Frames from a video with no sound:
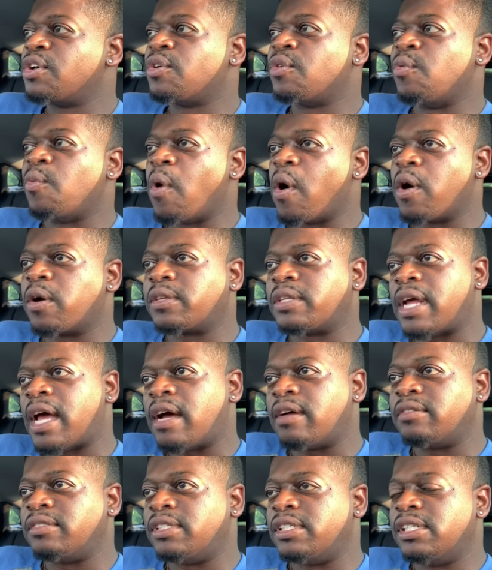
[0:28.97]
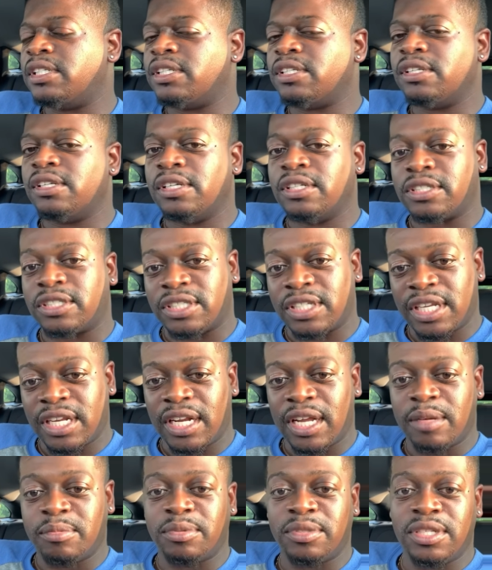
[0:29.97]
worked out, did your little
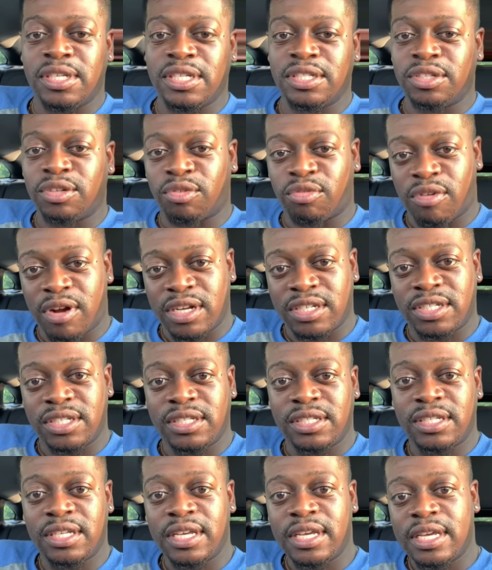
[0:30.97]
sit-ups, did your crunches,